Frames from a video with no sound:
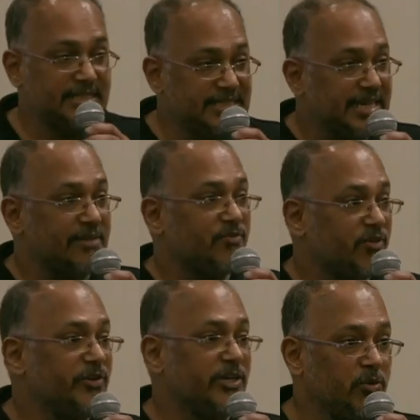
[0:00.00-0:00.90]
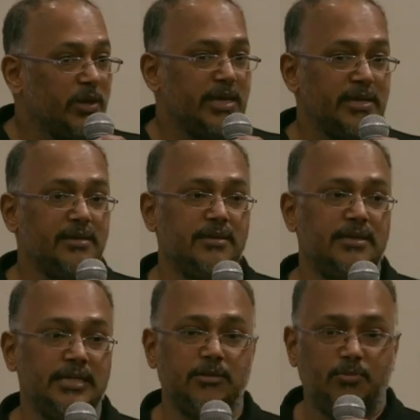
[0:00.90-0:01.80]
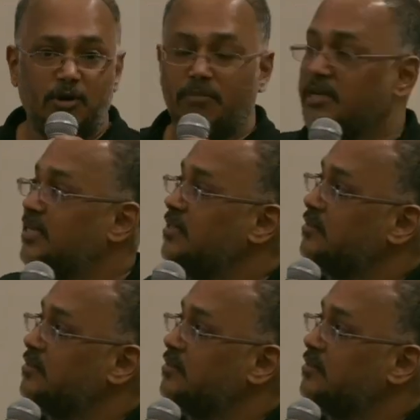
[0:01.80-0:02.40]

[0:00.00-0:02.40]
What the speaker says: describe what we are doing, and then probably